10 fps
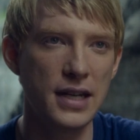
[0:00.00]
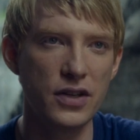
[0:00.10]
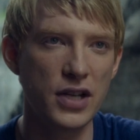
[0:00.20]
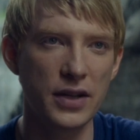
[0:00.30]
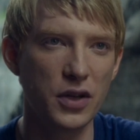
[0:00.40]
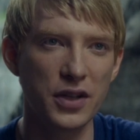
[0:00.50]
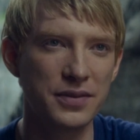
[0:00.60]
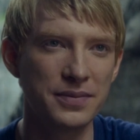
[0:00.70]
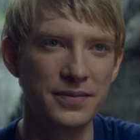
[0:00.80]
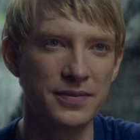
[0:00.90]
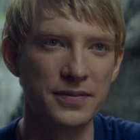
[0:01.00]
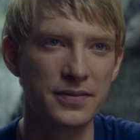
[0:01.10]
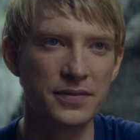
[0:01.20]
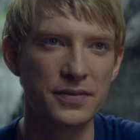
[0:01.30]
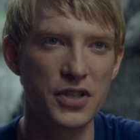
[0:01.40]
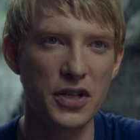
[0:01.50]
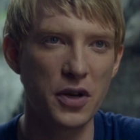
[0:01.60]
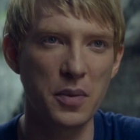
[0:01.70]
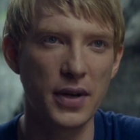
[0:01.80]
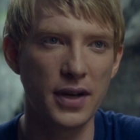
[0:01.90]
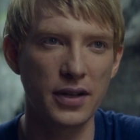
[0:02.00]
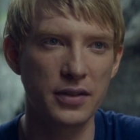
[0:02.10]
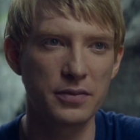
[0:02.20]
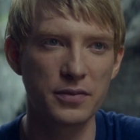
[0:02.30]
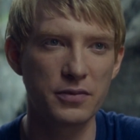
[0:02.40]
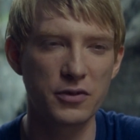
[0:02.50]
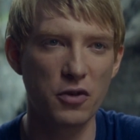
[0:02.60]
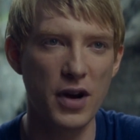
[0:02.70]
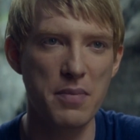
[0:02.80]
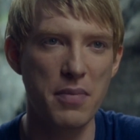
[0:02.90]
need a gender. She could have been a gray